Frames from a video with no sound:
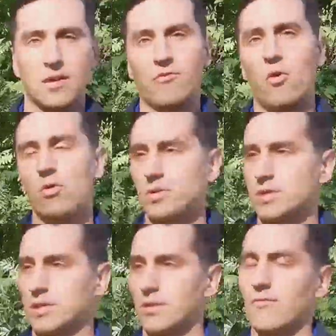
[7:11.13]
like
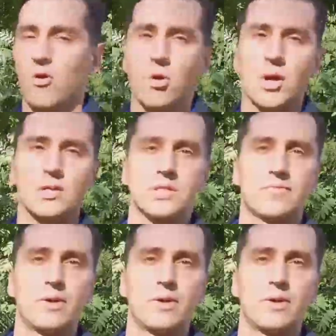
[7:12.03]
focus and unfocus.